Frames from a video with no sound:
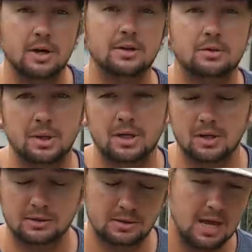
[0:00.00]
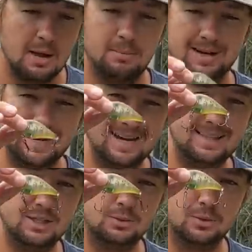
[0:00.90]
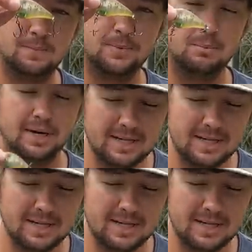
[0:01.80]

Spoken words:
on the other three colors, but not this one. But